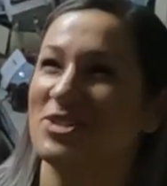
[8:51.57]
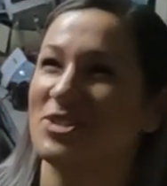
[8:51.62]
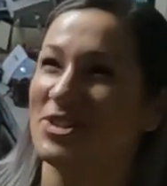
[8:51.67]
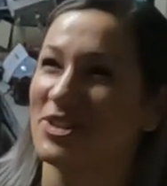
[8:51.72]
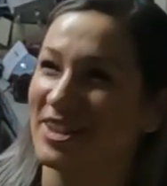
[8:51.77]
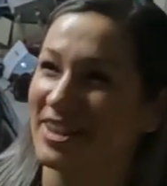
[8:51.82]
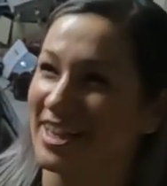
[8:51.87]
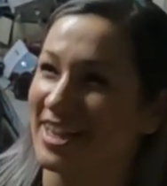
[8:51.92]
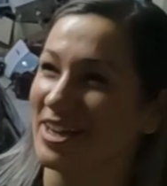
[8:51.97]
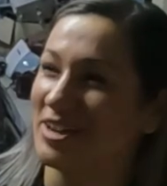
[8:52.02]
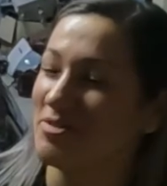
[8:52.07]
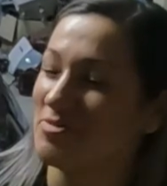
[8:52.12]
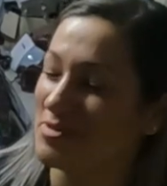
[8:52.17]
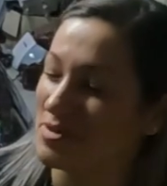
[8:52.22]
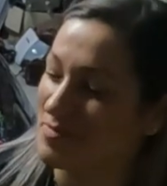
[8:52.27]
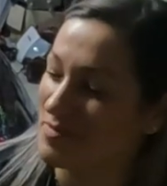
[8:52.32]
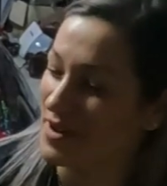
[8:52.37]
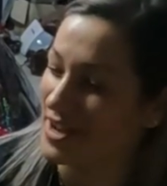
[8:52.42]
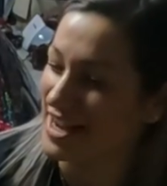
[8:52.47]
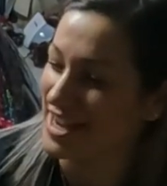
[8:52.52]
do you think
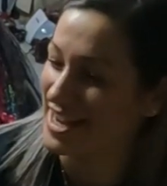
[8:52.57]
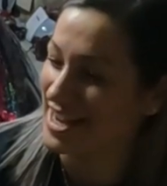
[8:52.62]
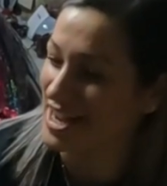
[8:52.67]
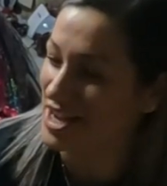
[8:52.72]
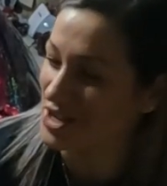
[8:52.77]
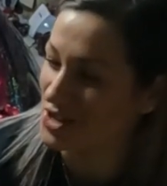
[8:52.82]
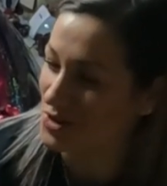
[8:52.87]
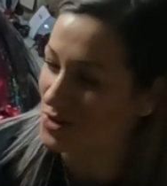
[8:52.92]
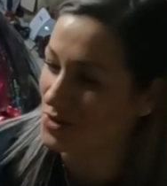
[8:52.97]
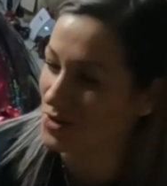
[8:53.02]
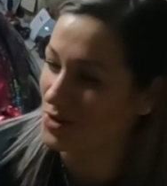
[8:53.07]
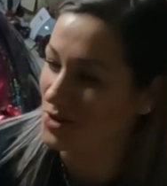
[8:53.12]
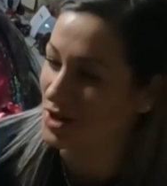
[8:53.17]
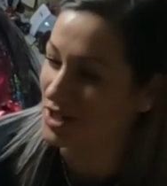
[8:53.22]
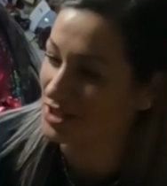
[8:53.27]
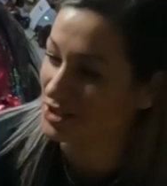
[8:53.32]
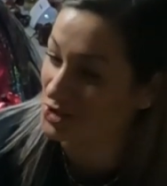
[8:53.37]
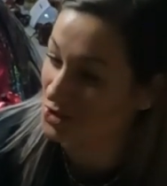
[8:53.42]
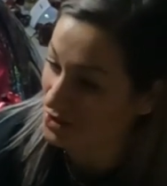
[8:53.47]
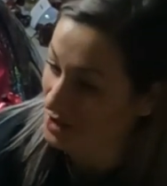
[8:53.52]
would be
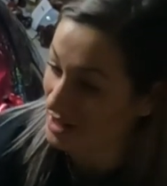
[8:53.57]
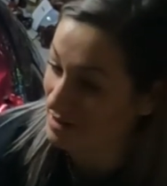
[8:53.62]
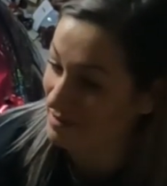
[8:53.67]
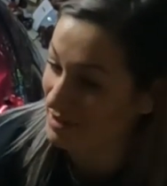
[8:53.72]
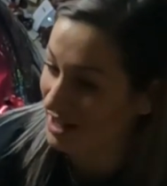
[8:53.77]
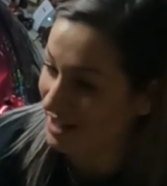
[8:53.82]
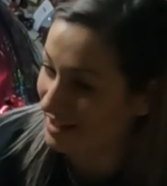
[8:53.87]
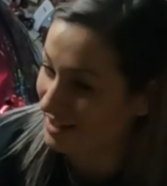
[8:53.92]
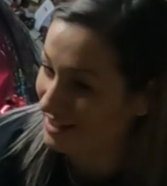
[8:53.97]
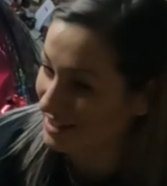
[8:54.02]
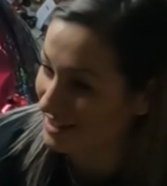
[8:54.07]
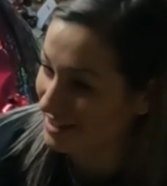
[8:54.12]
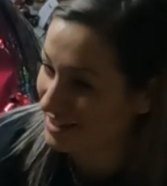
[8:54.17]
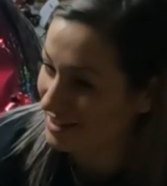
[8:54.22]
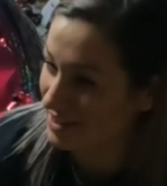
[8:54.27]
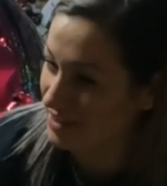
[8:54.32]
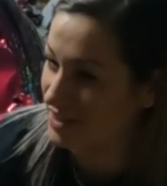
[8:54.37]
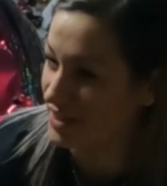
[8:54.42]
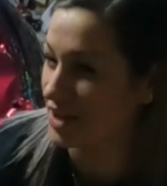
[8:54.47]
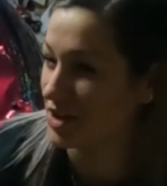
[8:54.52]
your dream
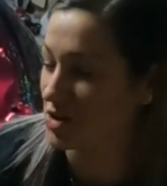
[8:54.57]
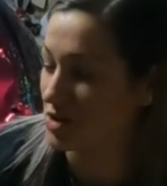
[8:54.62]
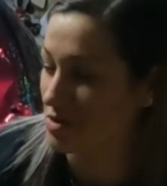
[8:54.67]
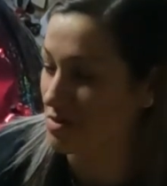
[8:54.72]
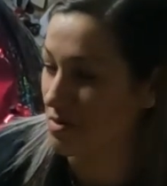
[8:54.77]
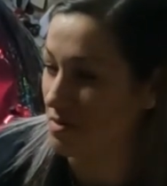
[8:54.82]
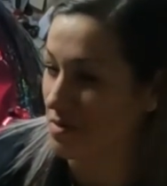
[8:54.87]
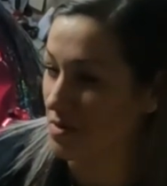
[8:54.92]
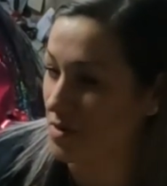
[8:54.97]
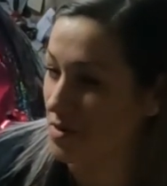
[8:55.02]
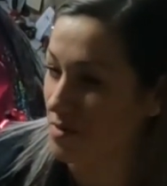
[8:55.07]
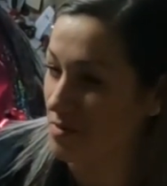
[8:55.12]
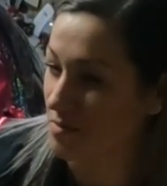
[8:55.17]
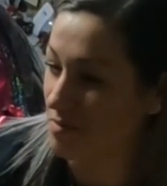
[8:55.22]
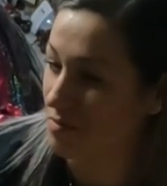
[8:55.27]
car that you